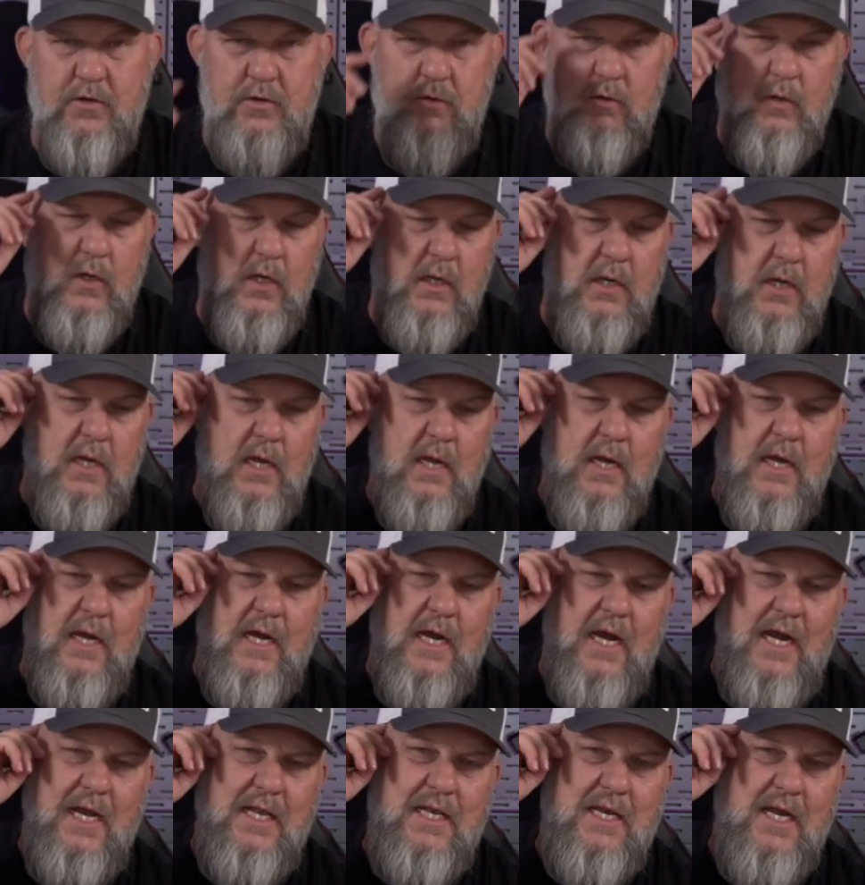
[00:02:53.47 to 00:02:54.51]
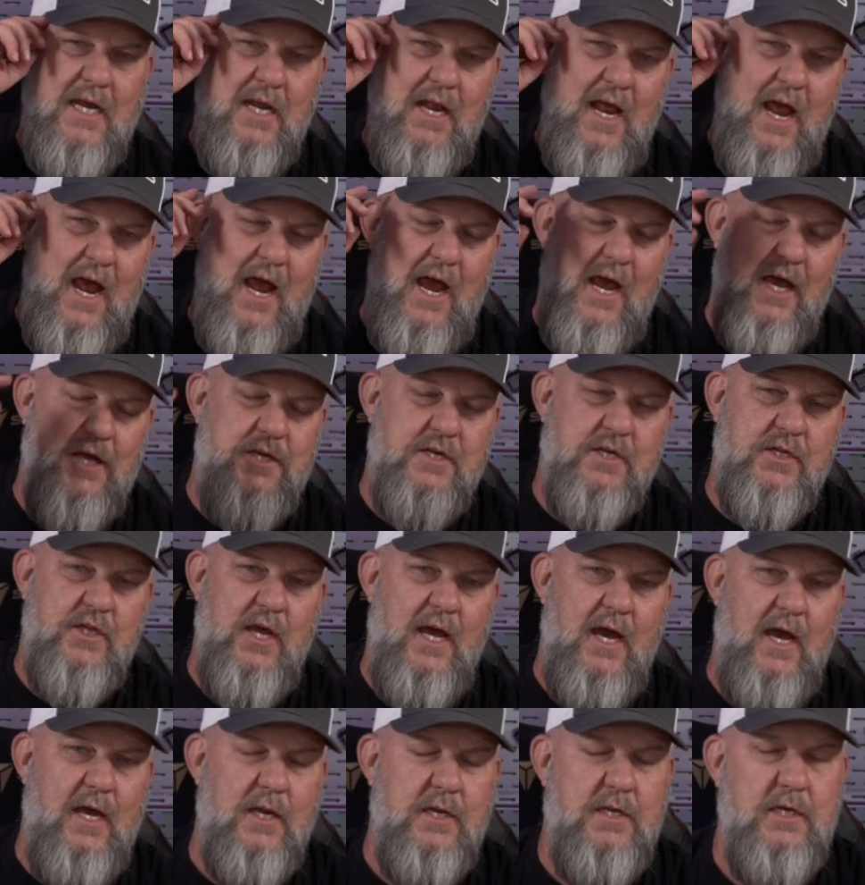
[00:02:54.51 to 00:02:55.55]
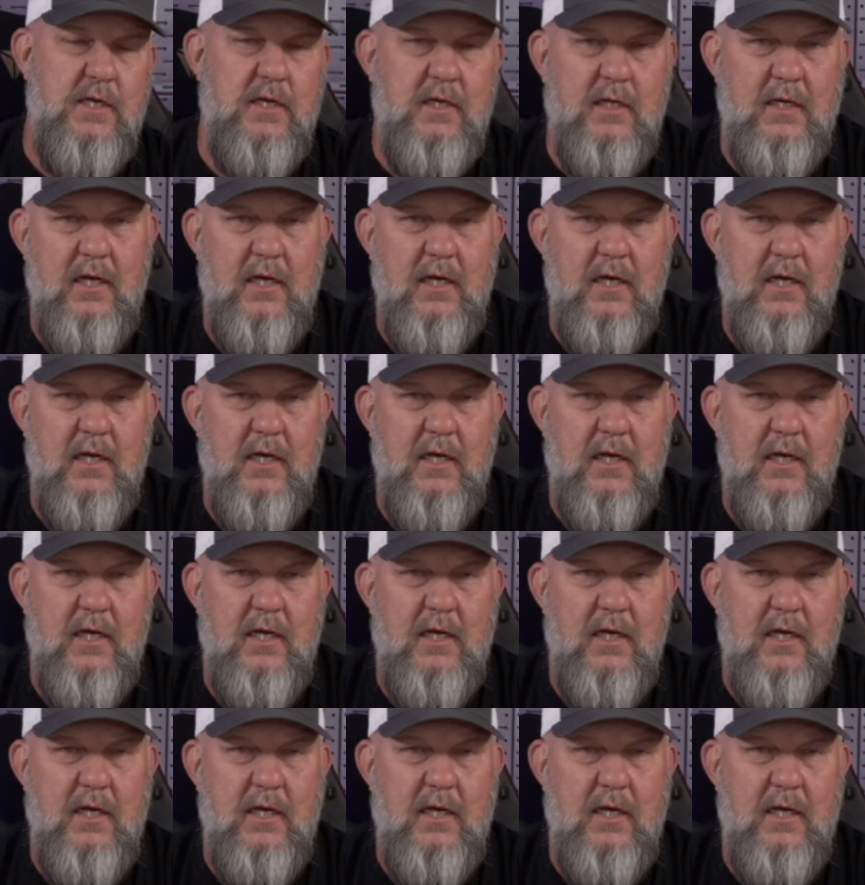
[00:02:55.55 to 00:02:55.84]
through it. He did ask that